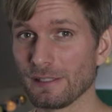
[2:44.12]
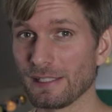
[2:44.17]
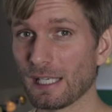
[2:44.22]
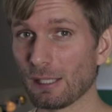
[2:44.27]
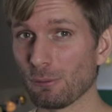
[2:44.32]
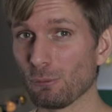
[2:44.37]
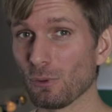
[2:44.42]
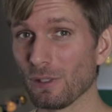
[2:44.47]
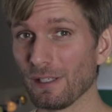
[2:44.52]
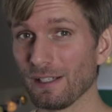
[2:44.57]

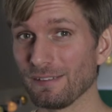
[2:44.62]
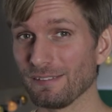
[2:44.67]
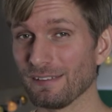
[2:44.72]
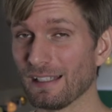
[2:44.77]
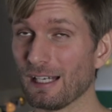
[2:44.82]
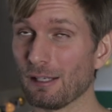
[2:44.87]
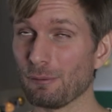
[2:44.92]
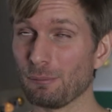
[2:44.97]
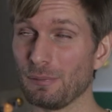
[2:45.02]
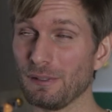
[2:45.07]
Game wise,
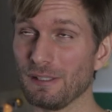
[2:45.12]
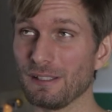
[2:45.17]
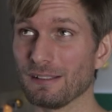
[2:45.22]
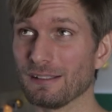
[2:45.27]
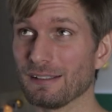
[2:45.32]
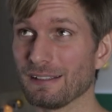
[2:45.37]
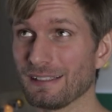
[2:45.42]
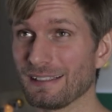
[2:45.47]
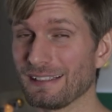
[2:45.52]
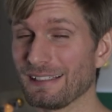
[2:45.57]
I've
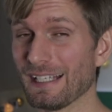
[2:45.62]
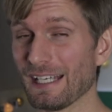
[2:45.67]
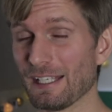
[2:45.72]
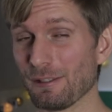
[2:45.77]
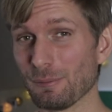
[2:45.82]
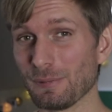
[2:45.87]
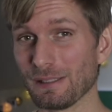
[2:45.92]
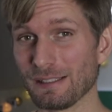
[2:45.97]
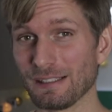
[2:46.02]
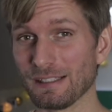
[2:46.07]
been
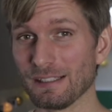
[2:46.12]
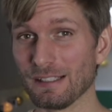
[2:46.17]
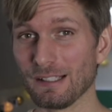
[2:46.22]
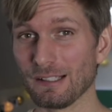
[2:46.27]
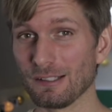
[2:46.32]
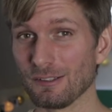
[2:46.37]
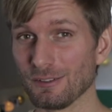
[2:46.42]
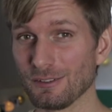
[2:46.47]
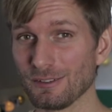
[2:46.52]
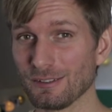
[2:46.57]
gaming
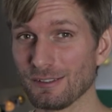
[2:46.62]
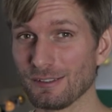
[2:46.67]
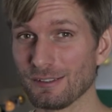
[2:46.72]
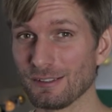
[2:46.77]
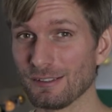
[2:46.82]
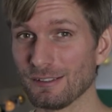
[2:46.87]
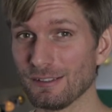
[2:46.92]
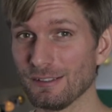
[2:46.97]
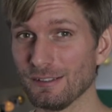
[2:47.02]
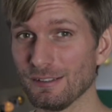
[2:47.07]
a
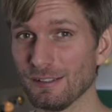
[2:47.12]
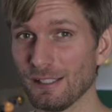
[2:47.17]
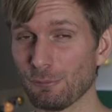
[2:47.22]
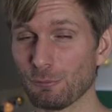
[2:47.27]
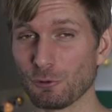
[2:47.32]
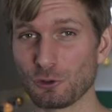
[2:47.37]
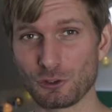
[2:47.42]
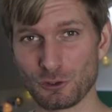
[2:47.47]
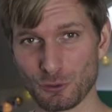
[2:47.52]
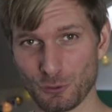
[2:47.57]
lot.
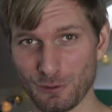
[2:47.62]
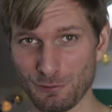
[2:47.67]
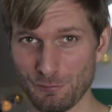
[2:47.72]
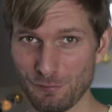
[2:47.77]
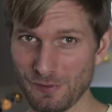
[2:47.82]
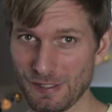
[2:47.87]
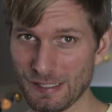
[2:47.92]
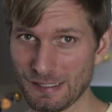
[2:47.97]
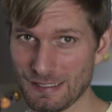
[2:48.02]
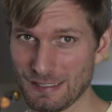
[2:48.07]
I'm not sure
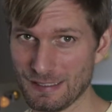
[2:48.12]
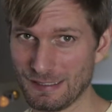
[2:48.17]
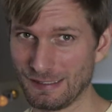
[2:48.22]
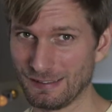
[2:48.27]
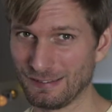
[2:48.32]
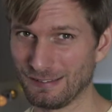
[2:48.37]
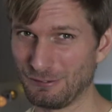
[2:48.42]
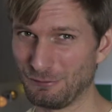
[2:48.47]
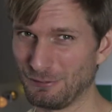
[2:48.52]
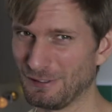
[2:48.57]
if that
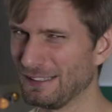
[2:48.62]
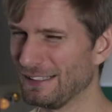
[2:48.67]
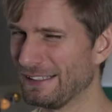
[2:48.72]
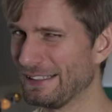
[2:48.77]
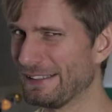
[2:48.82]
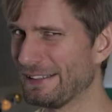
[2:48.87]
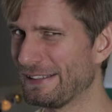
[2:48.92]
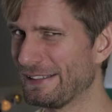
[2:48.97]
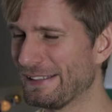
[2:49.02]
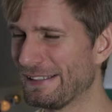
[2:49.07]
has
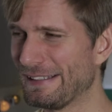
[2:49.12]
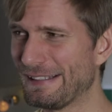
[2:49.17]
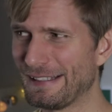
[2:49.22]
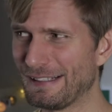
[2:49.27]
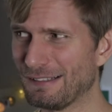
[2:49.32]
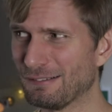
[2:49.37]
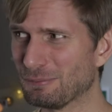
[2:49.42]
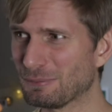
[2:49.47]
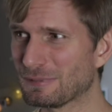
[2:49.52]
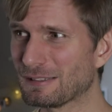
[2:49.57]
really
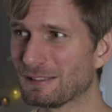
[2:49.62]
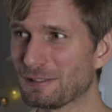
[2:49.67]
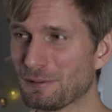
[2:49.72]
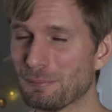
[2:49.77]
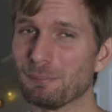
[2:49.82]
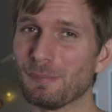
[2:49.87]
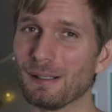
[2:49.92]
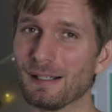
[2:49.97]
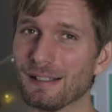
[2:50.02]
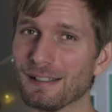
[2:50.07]
helped
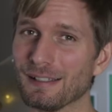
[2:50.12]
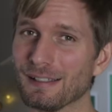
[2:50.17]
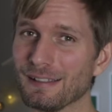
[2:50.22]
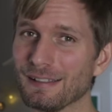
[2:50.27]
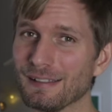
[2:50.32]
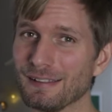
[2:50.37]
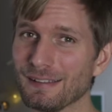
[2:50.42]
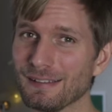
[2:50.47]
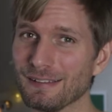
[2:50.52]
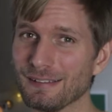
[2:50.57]

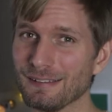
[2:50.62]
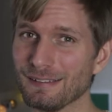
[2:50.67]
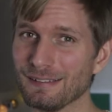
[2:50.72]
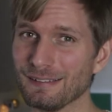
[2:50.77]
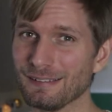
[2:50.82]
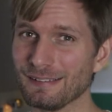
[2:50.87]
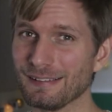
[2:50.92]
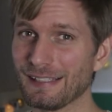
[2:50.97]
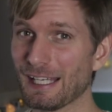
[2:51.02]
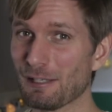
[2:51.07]
my uh,
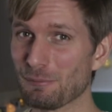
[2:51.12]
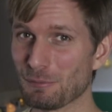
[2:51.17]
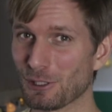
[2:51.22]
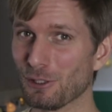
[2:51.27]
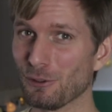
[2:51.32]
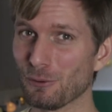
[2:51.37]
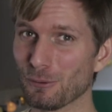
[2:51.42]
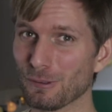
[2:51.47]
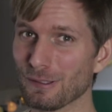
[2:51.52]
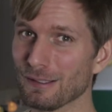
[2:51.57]
game
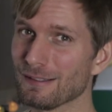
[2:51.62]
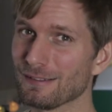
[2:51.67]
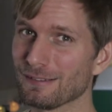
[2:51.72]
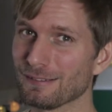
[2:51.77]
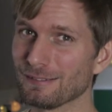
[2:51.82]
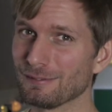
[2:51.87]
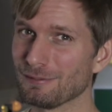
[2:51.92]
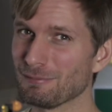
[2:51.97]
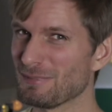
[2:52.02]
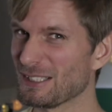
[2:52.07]
goal
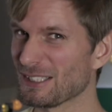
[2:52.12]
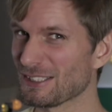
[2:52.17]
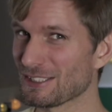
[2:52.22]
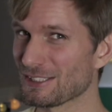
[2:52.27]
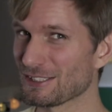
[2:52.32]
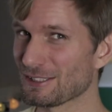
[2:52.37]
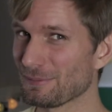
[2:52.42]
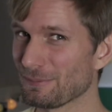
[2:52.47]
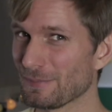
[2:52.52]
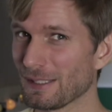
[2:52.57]

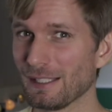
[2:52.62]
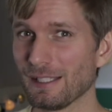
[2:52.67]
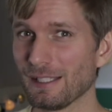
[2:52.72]
much.